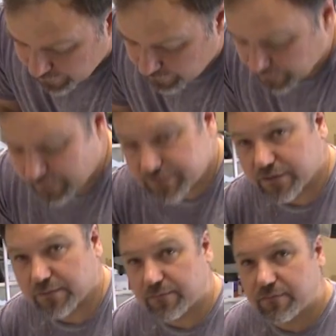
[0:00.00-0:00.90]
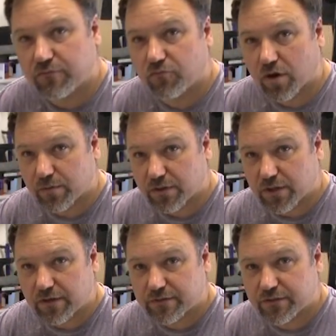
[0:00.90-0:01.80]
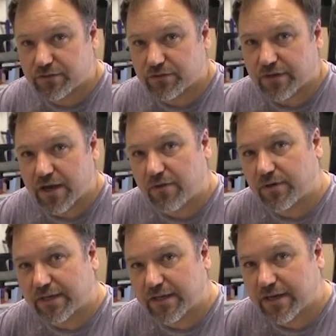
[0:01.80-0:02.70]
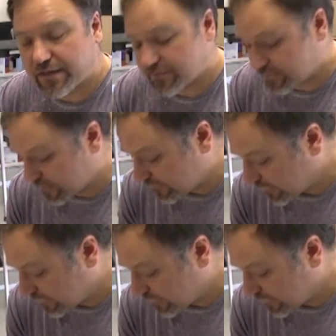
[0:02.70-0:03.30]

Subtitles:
You'll need some rubber gloves because you do not want to get any of this stuff